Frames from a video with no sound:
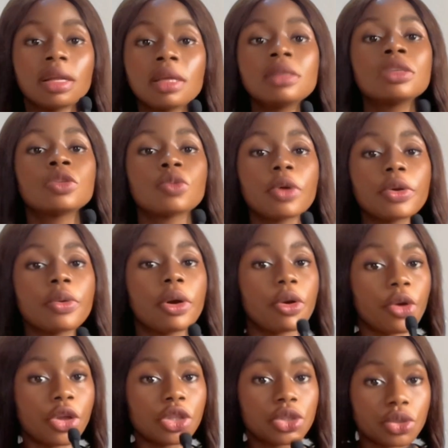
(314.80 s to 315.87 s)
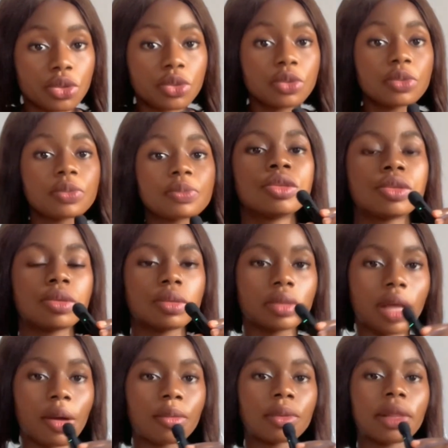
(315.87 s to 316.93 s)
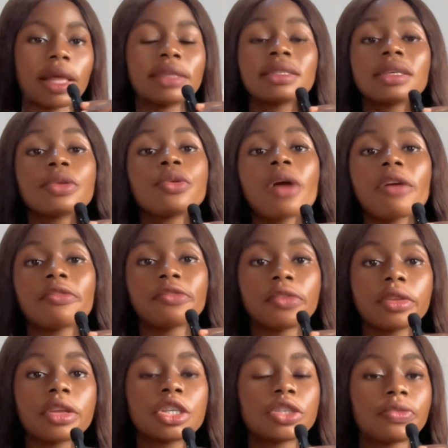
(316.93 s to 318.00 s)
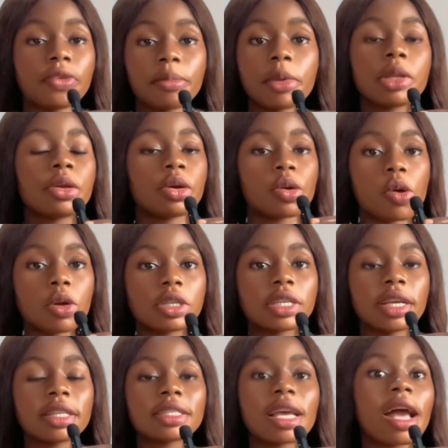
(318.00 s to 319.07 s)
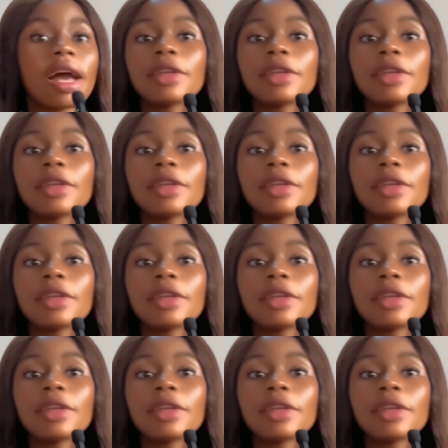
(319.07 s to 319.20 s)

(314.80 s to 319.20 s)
This is what you are going to do. So now let's say you have finished filming your content